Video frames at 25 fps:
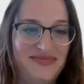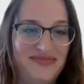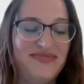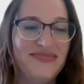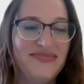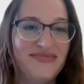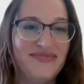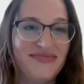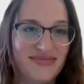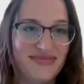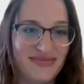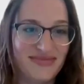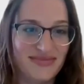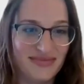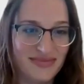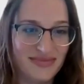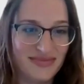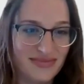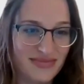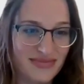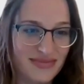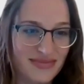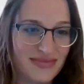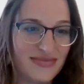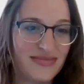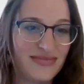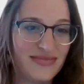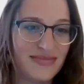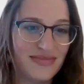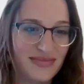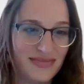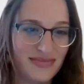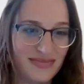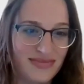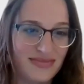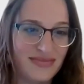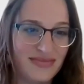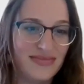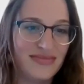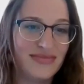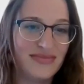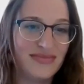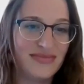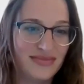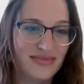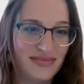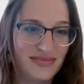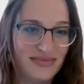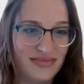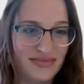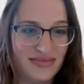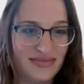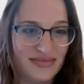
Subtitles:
programming. You're getting things to do